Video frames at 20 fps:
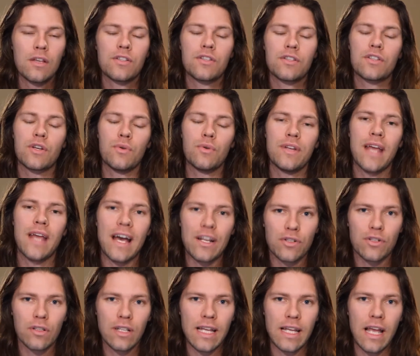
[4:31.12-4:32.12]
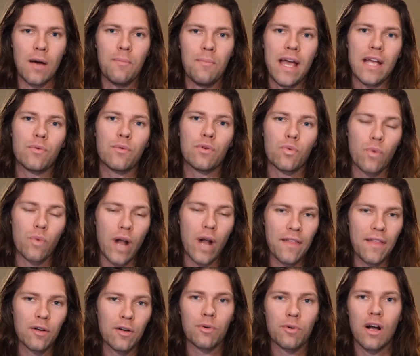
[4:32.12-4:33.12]
So naturally, a bank would
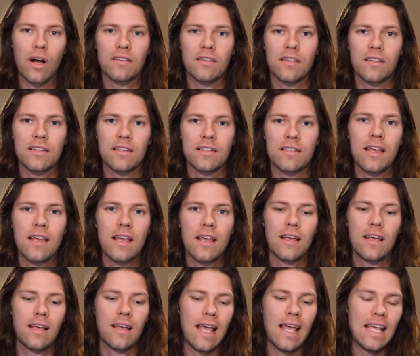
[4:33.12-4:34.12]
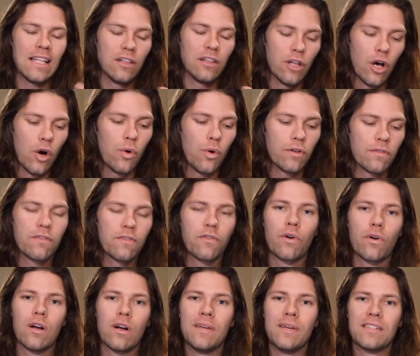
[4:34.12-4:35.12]
rather process a loan
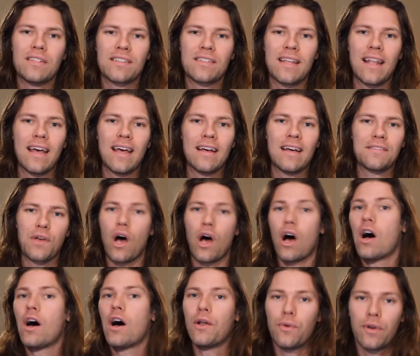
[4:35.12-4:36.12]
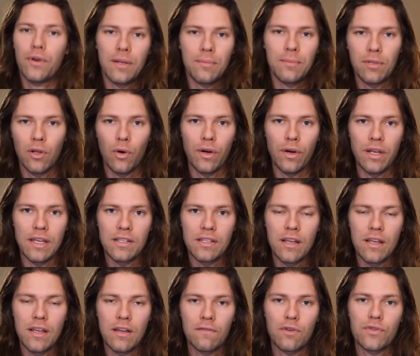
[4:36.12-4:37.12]
for a business that has 100
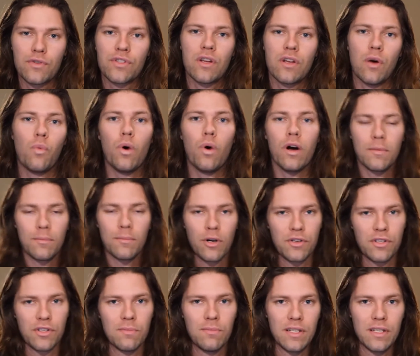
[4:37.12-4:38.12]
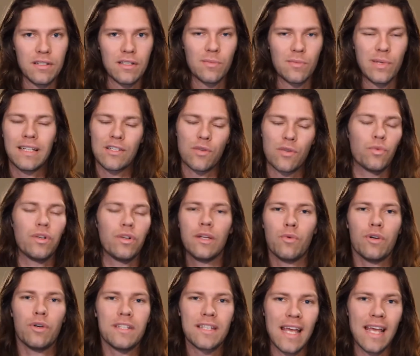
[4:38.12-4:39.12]
employees versus a one-person business, because it really
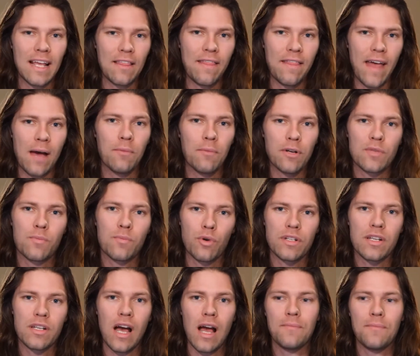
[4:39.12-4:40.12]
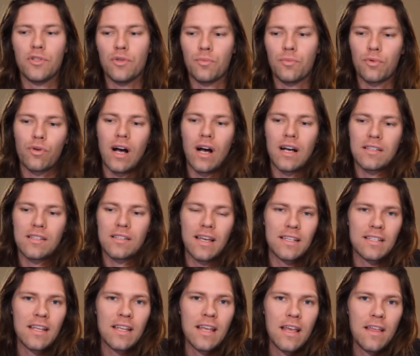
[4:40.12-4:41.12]
wouldn't take that much more time to
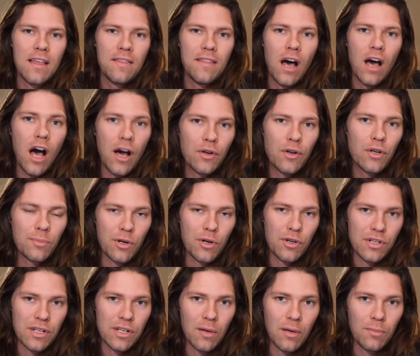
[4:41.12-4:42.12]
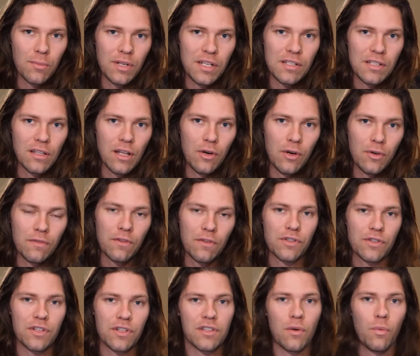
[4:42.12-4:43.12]
process the 100-person company's loan
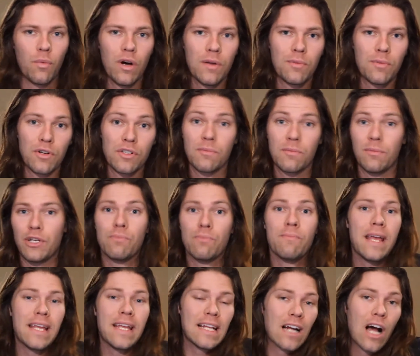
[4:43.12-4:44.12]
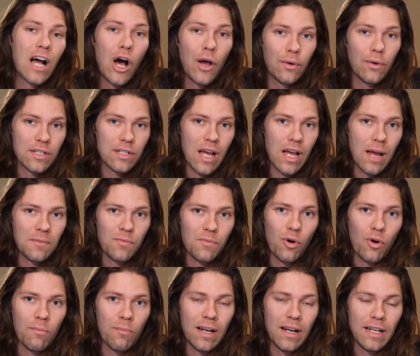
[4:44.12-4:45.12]
versus the one person, but you're making 100 times
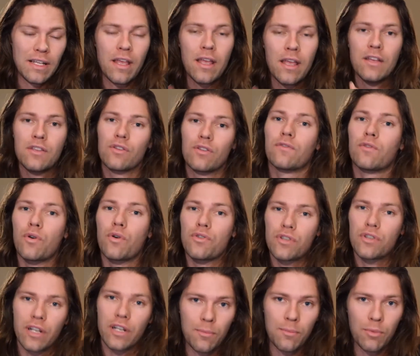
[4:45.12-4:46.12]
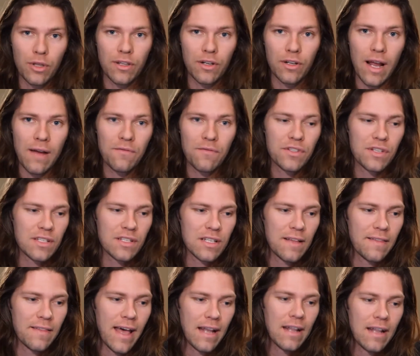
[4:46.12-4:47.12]
more money. So of course they're going to put their emphasis
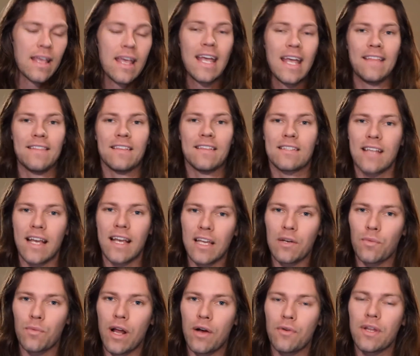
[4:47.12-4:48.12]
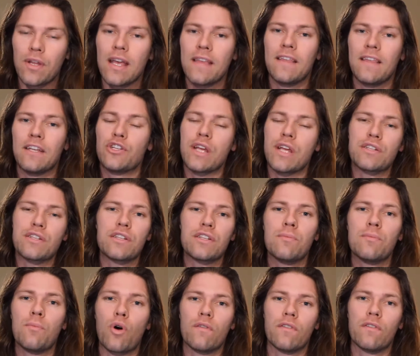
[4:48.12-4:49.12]
on that. In the second round, they changed it
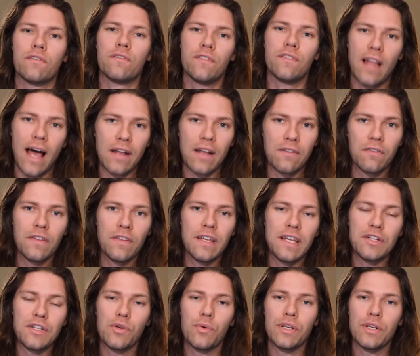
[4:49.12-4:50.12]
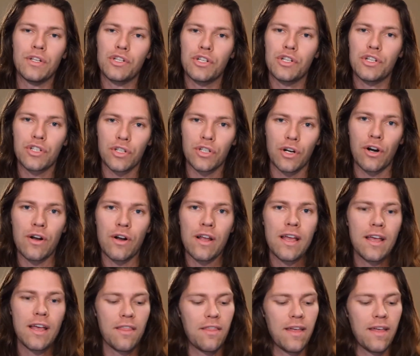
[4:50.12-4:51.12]
to more of a flat fee to ensure
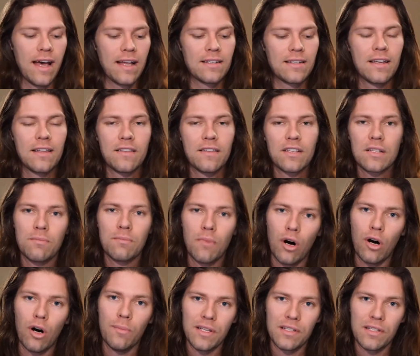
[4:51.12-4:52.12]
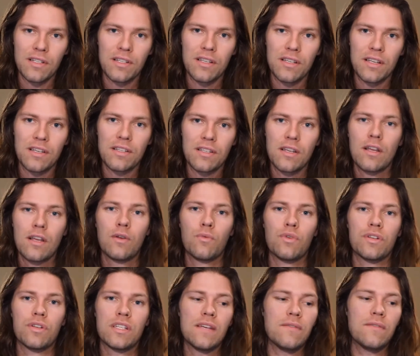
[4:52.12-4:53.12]
that the small businesses
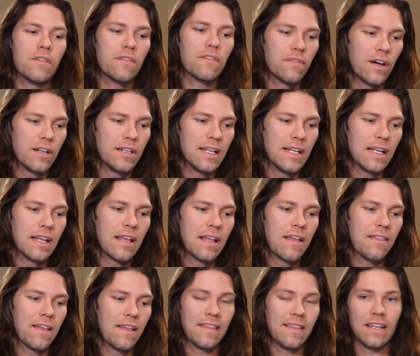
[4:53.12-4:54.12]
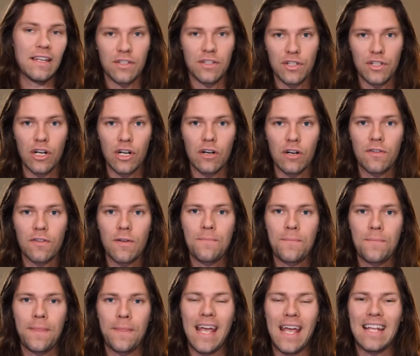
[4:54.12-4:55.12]
receive the funding that they deserve
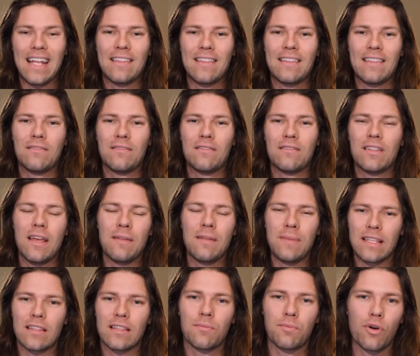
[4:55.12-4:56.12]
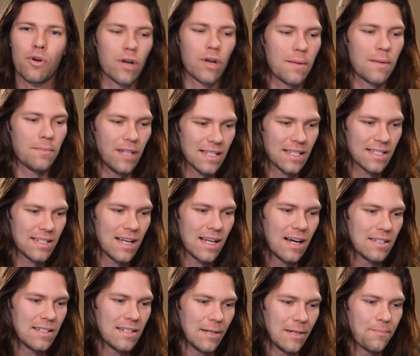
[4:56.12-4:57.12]
and make the program less
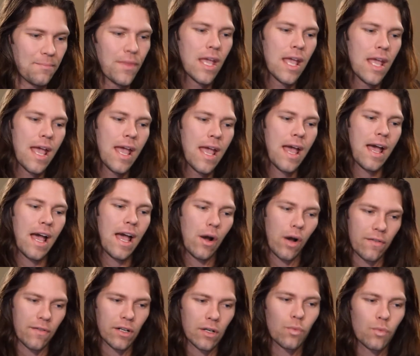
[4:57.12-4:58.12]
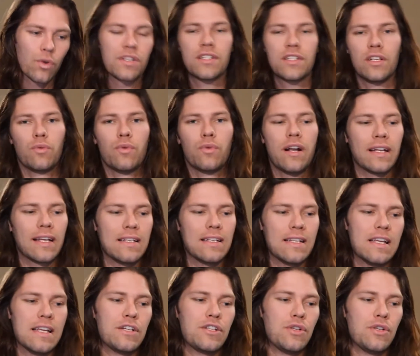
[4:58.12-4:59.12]
daunting. However, we're still running
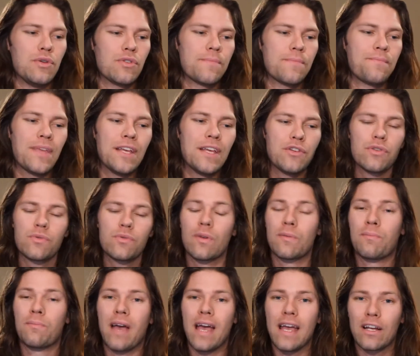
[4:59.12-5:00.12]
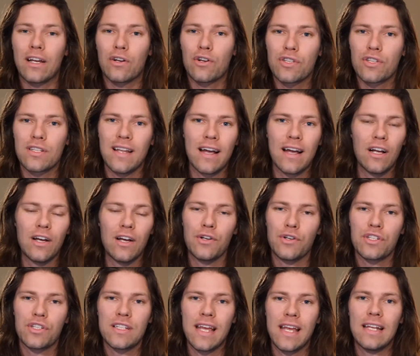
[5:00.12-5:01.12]
into issues. Issues with bankers not
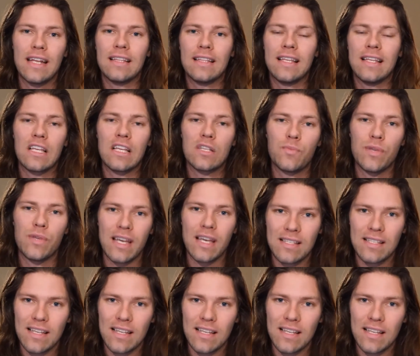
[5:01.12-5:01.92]
understanding the SBA